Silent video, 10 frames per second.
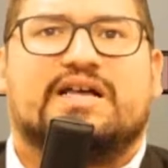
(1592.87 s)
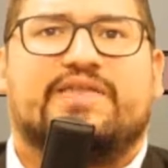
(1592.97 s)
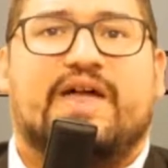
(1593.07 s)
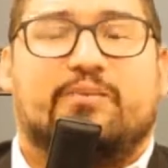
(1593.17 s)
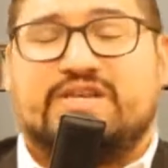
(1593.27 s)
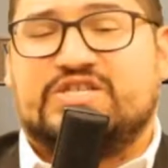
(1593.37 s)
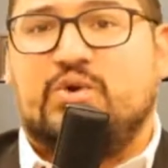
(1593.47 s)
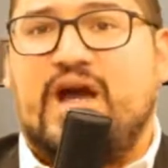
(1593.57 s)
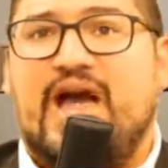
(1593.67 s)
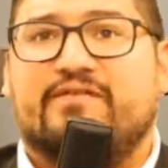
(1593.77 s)
that we still
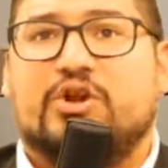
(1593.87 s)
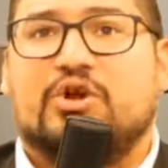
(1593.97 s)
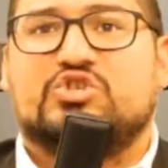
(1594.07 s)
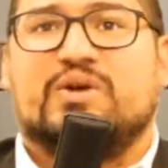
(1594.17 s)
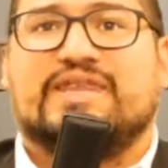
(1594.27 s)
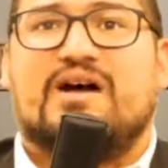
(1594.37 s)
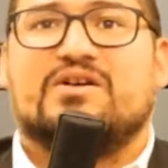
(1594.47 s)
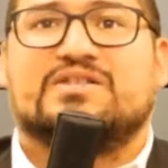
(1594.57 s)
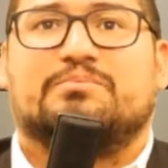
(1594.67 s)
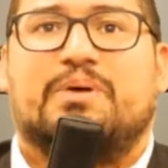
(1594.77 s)
have close to
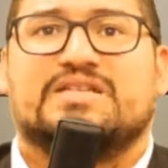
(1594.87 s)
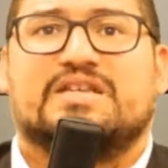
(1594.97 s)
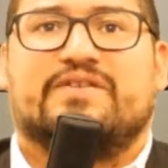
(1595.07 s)
1,000 positive